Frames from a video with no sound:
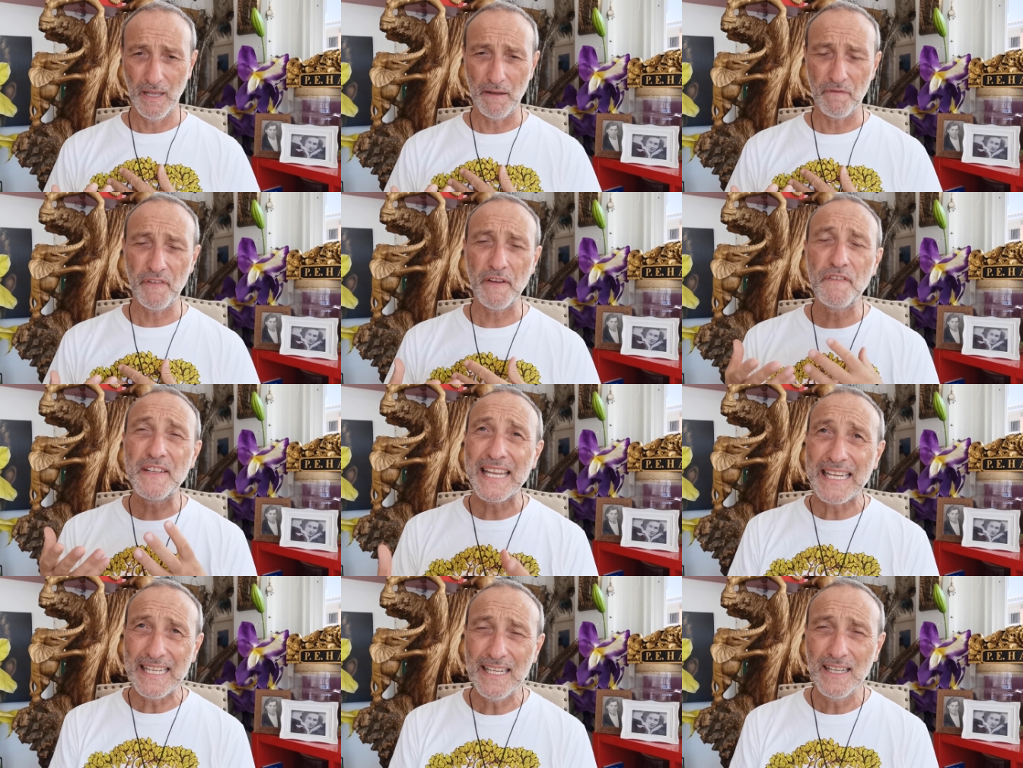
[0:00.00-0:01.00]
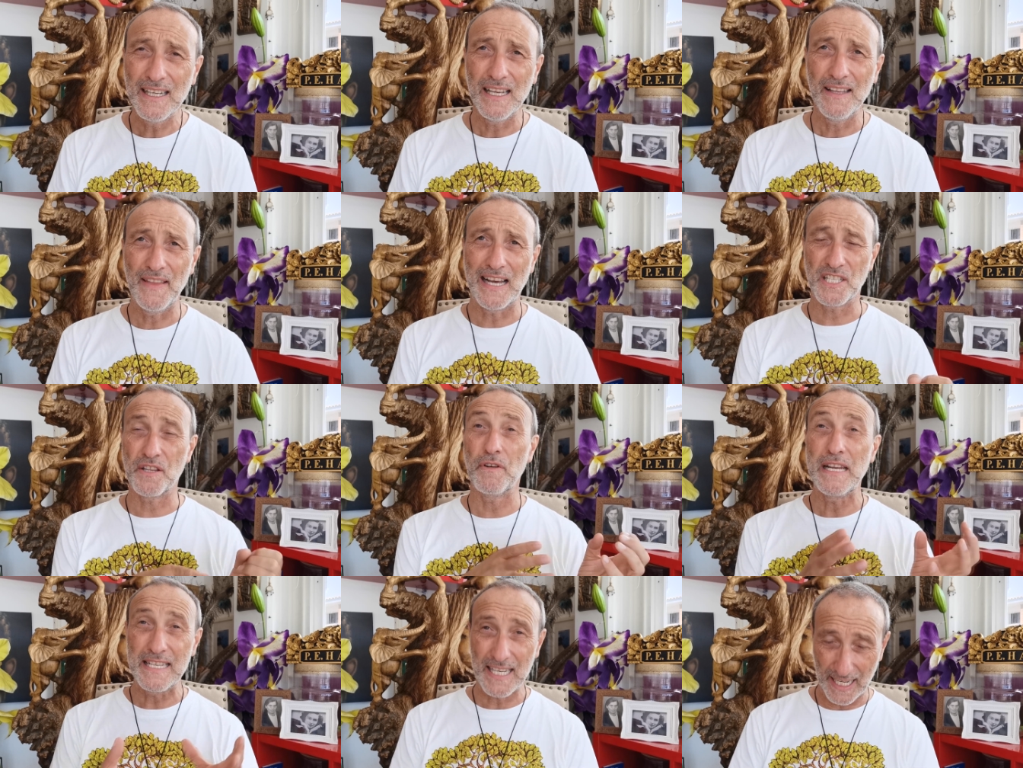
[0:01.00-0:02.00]
at fifteen, that's
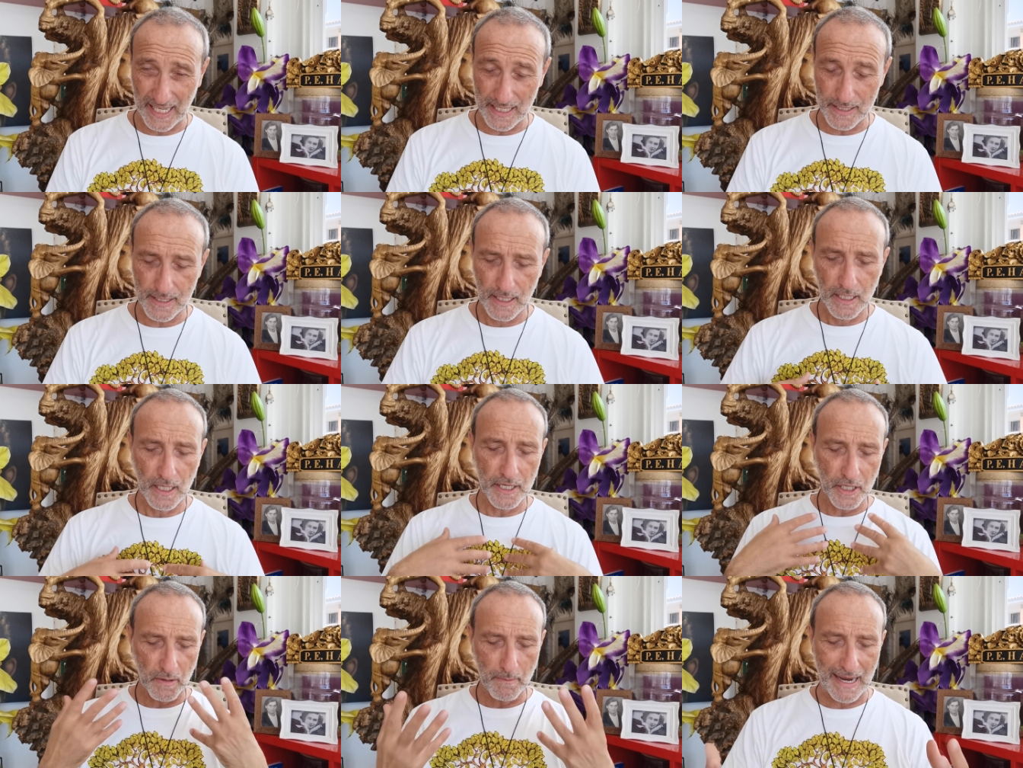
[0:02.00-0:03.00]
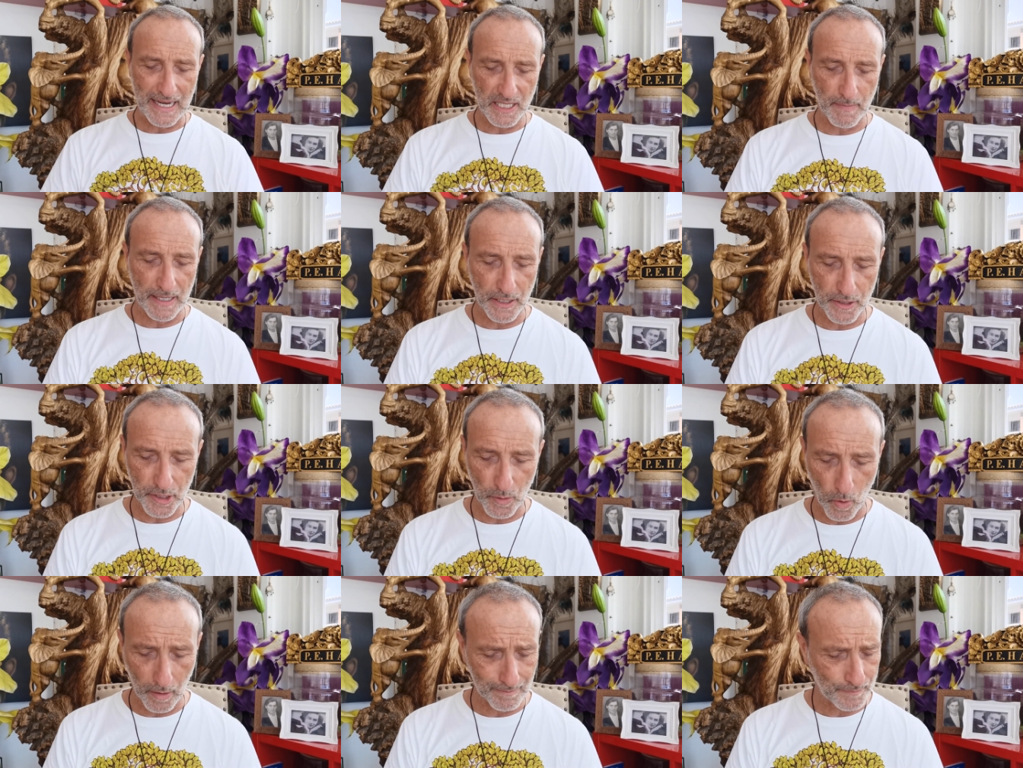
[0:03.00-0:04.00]
three tickets, and you can buy as many as you
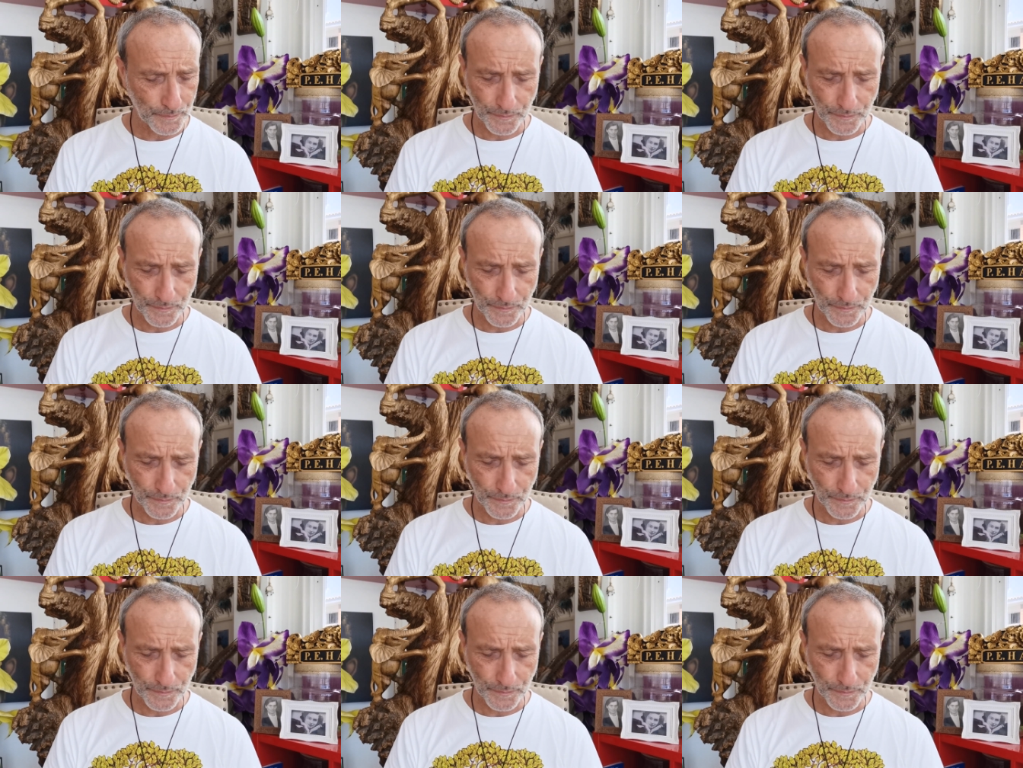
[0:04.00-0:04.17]
want.